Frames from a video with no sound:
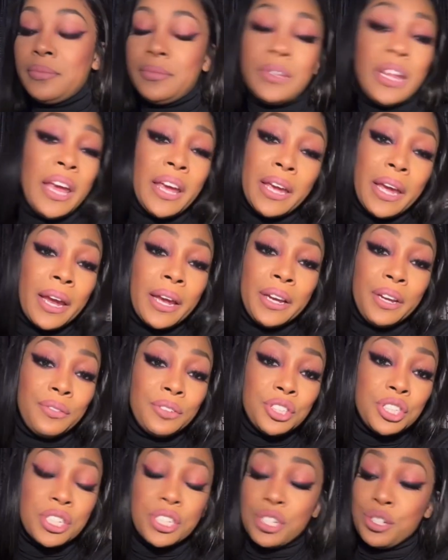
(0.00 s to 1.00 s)
They can't
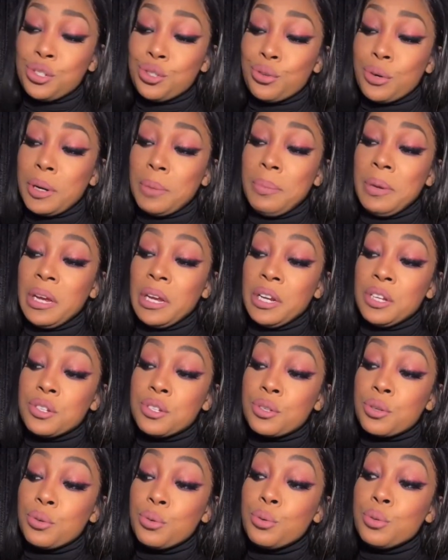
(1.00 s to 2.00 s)
even just enjoy being in
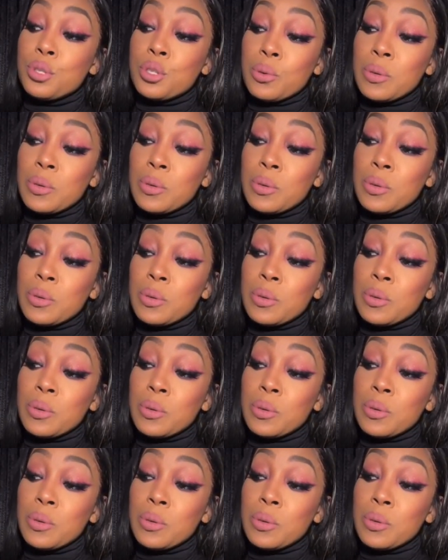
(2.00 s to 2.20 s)
school.